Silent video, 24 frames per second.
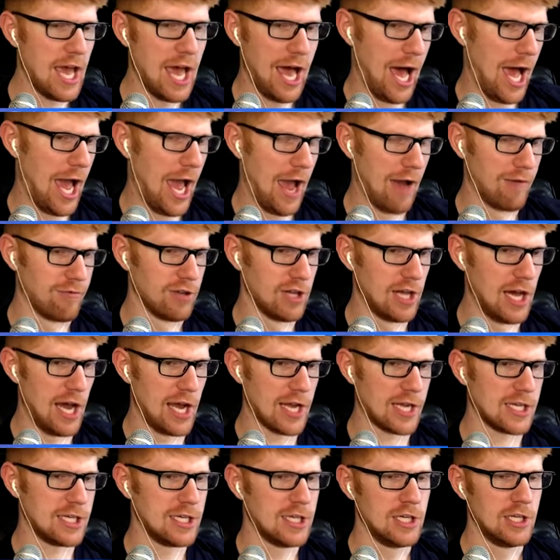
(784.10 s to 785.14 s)
I have,
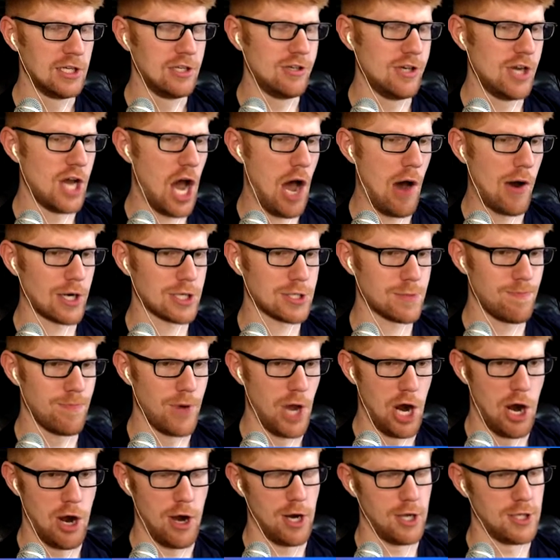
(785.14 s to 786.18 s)
like, no
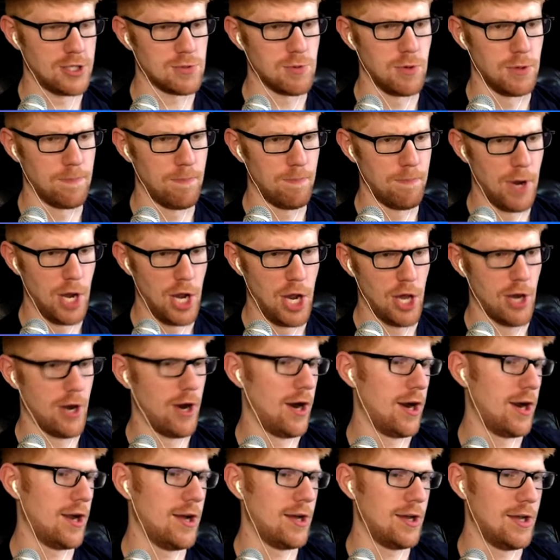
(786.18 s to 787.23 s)
experience with
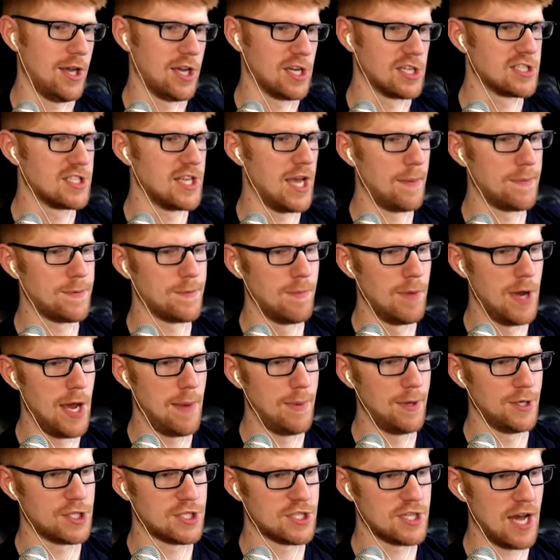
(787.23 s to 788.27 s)
theater, except
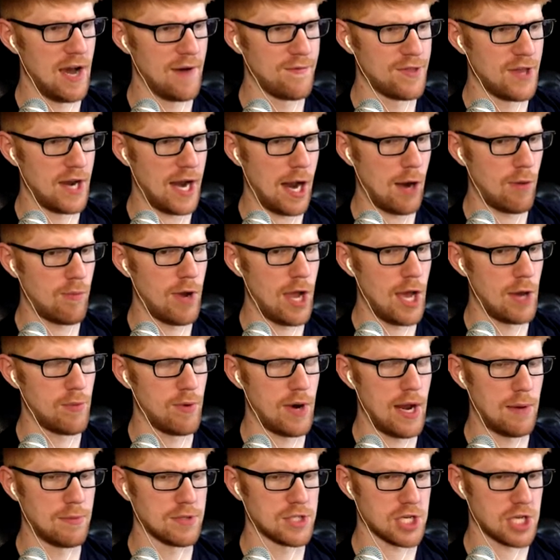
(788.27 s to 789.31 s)
maybe stuff that I read
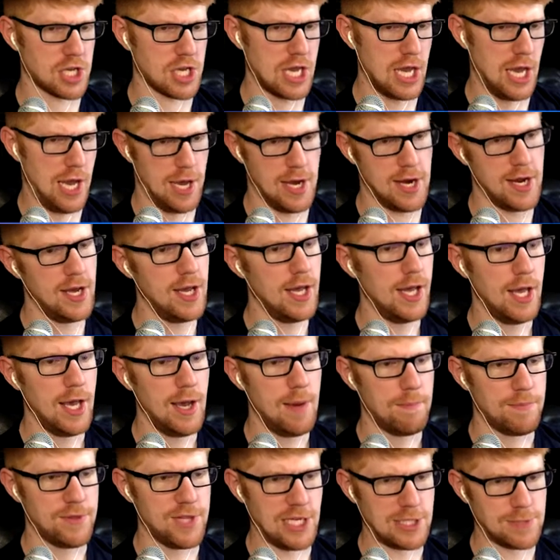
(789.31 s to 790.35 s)
when I was a kid,
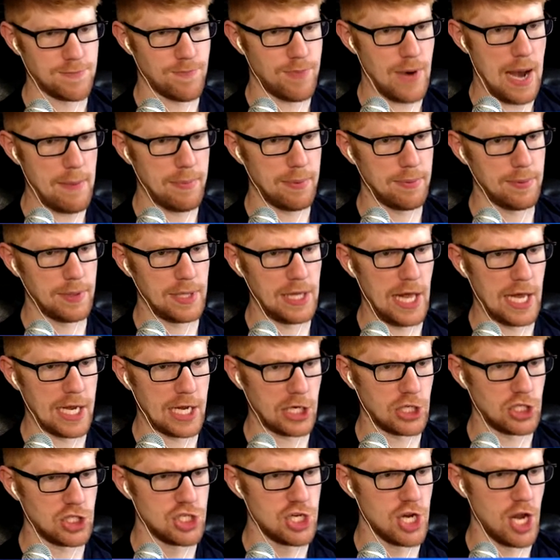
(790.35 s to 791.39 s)
but that's probably like
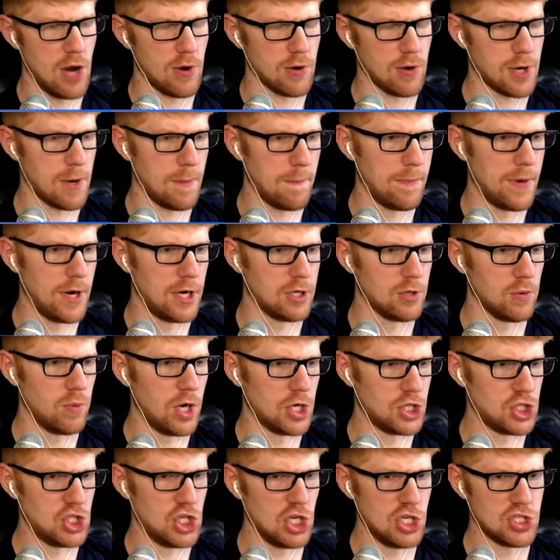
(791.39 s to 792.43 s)
a joke compared to
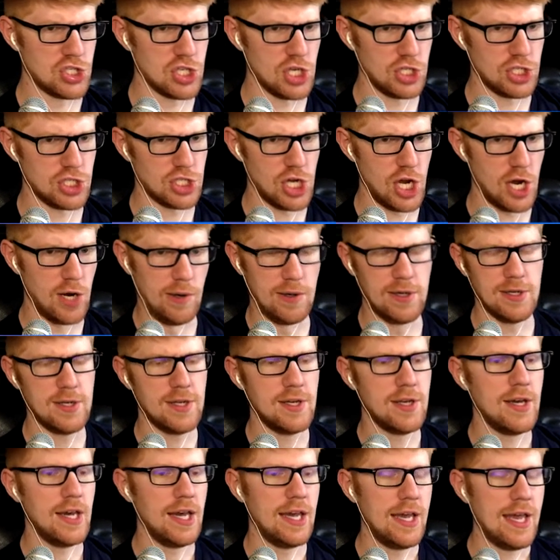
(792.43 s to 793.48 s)
what she's into.
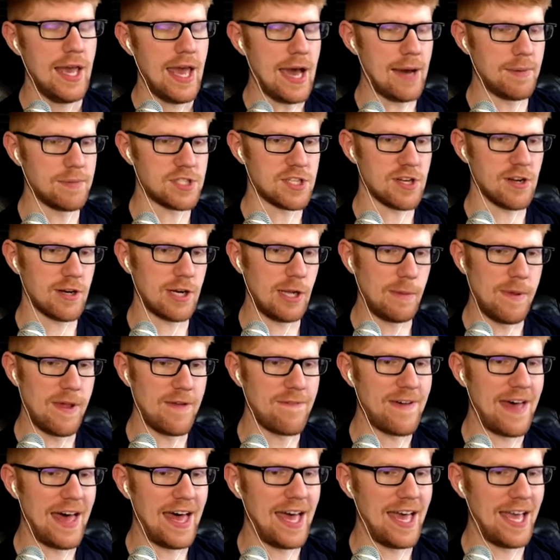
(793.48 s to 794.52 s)
I'm sure it'll be
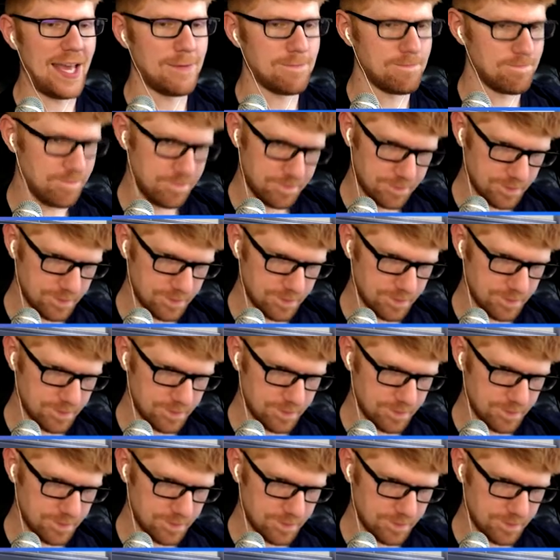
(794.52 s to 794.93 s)
fine.